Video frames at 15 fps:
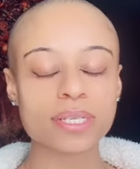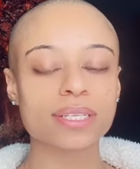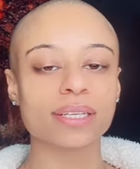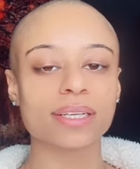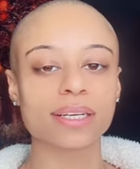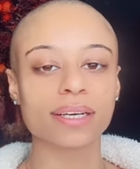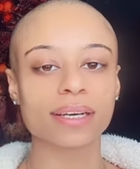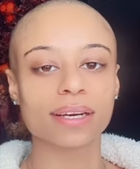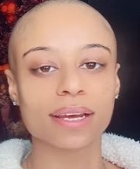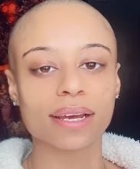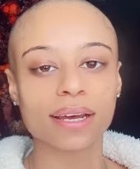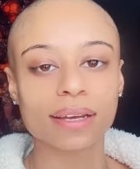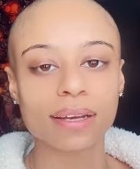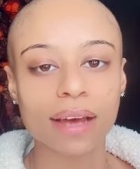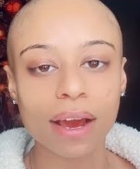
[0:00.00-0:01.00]
it was like,
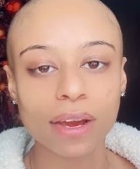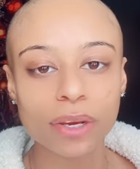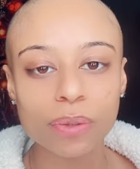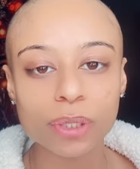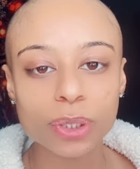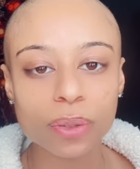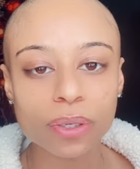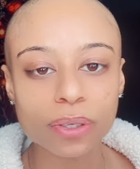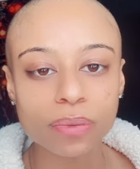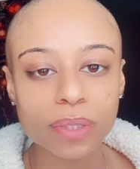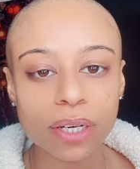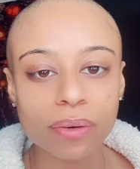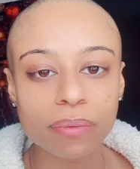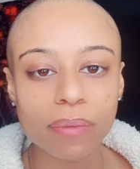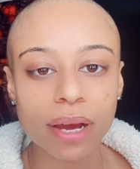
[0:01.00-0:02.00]
uh, are you a troll?
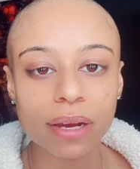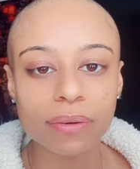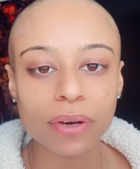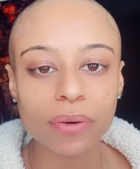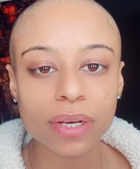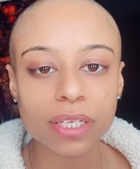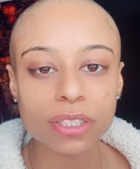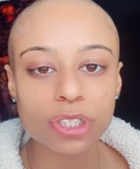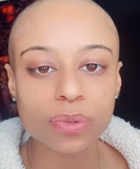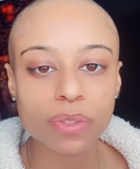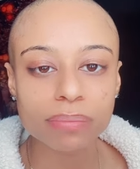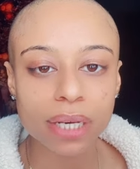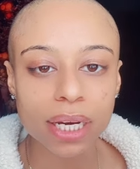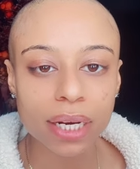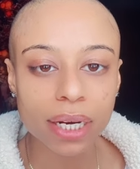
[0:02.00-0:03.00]
We gonna we gonna get
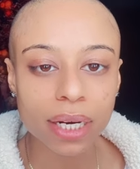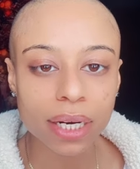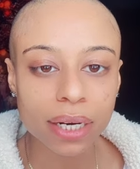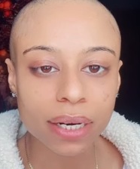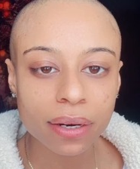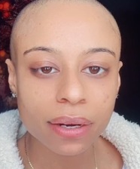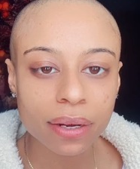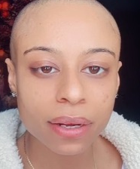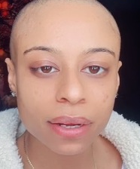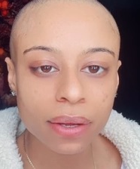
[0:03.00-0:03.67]
you up out of here.